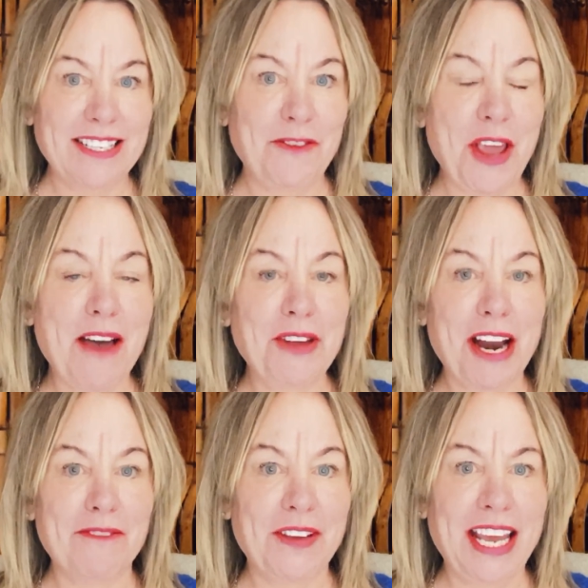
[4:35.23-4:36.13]
if you have an
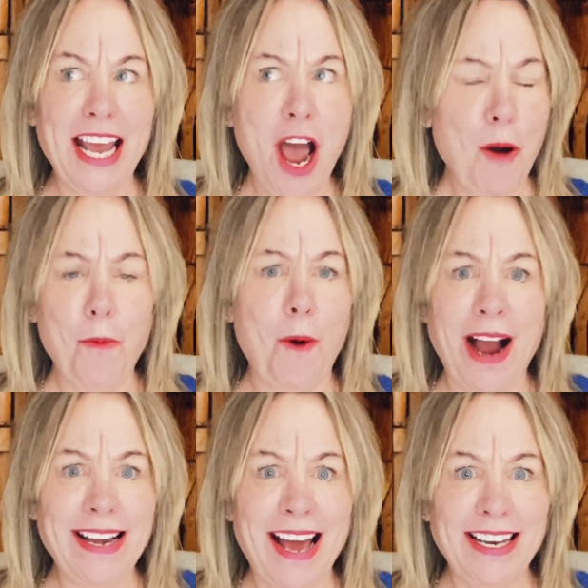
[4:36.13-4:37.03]
RV,
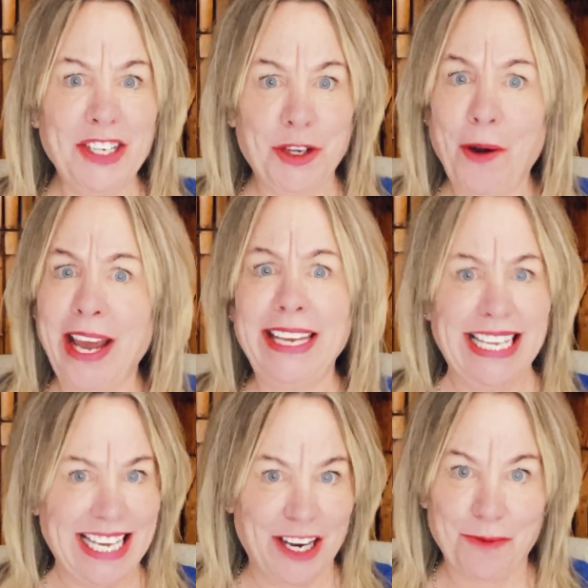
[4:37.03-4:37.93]
why not enjoy it
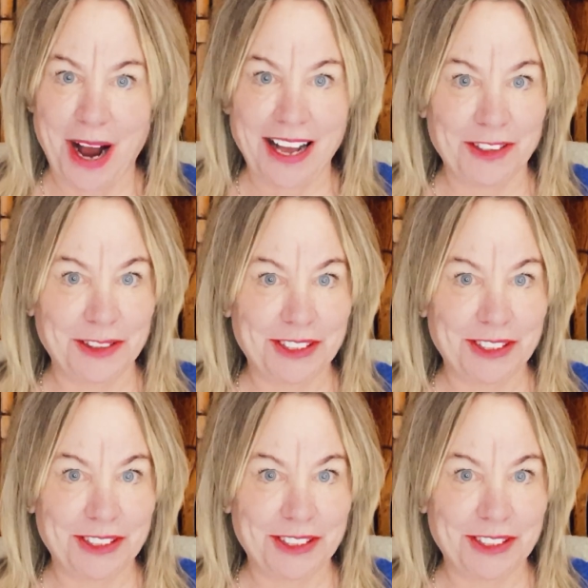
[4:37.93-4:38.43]
year-round?